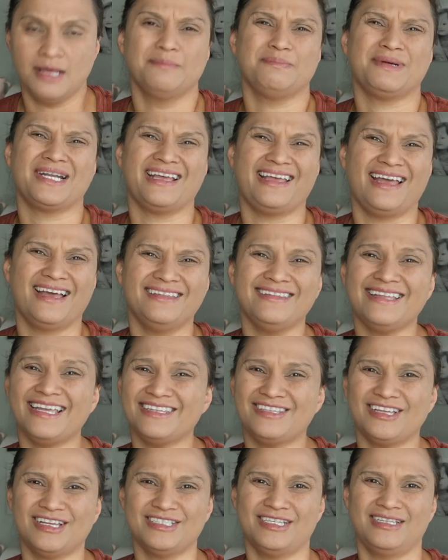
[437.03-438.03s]
But again,
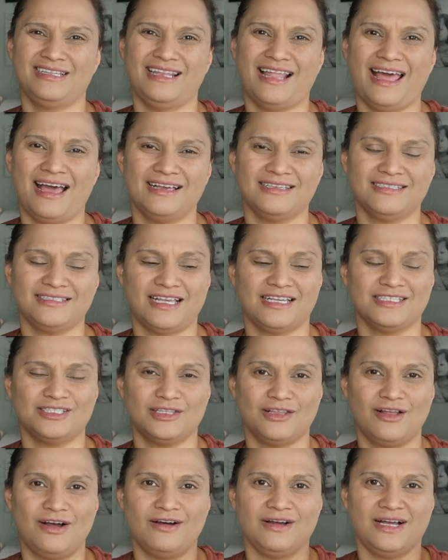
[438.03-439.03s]
it doesn't last
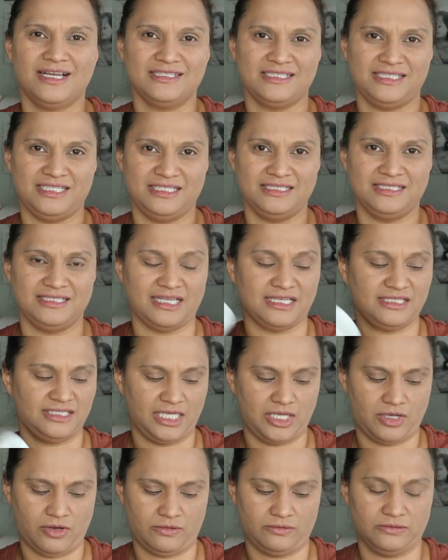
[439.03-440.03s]
as long as these
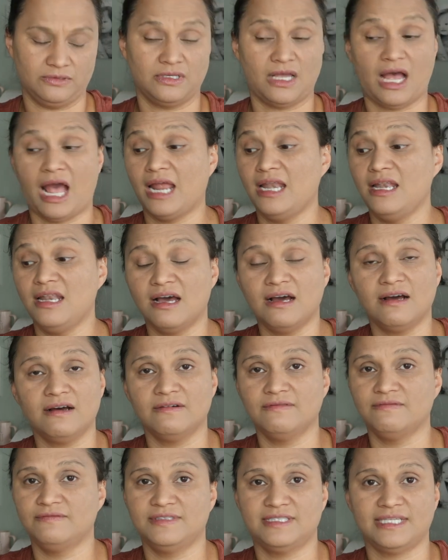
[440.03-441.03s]
Scentsy Go. I
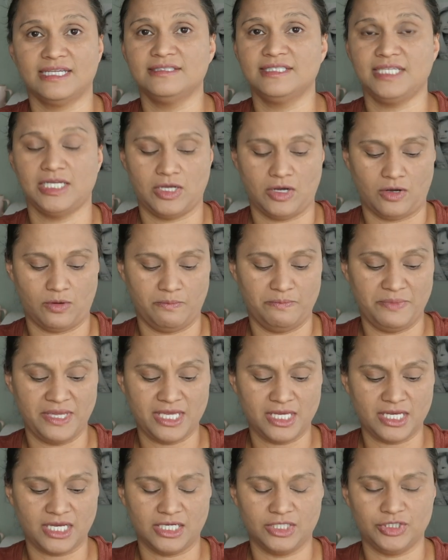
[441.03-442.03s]
love Scentsy Go
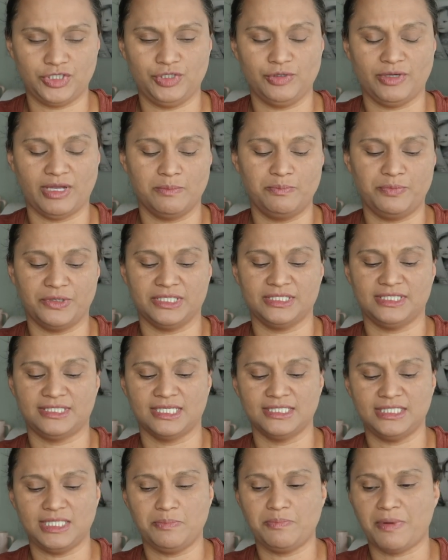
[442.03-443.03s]
because you can put a
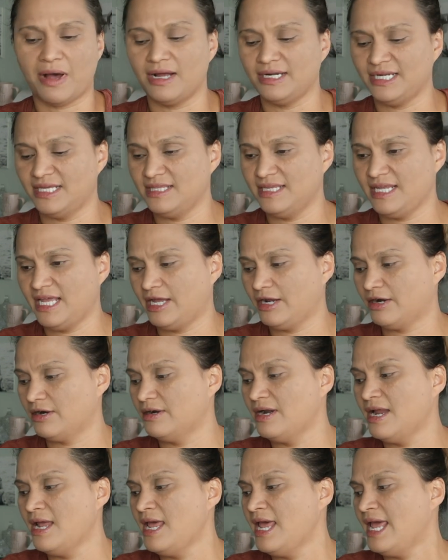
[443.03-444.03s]
Scentsy pot in
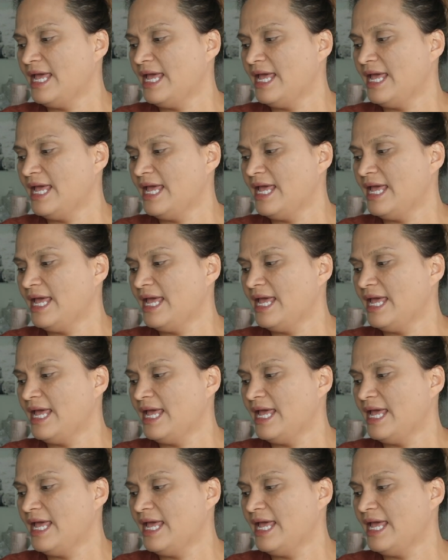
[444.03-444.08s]
here.